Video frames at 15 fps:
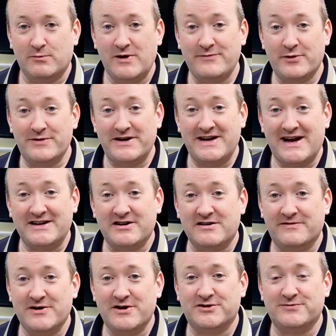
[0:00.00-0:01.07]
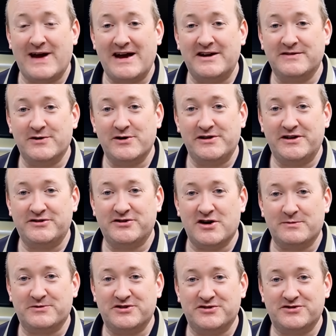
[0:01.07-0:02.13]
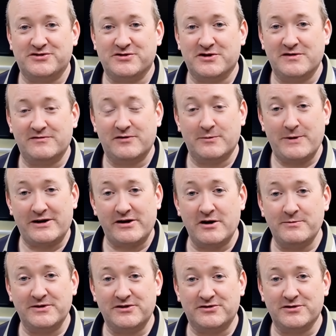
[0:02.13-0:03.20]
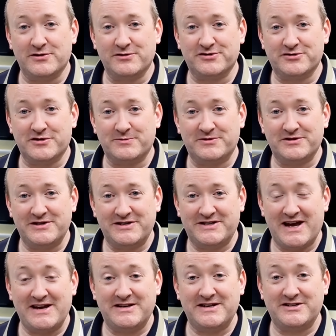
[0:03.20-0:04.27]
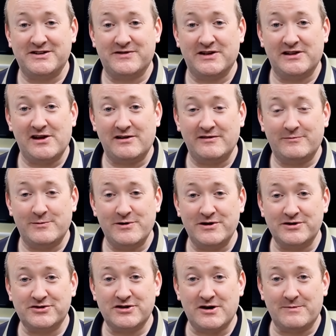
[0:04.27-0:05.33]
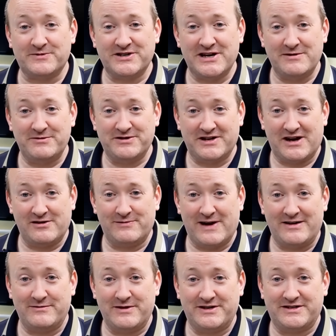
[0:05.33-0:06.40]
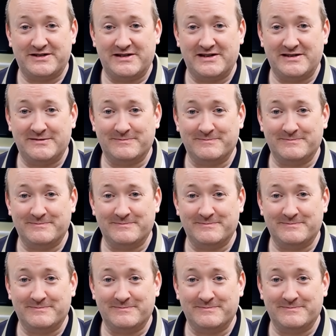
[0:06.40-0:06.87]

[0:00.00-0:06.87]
We've already had our first round of early adopters join from when I opened the doors up to the attendees of the live workshop series that I ran recently.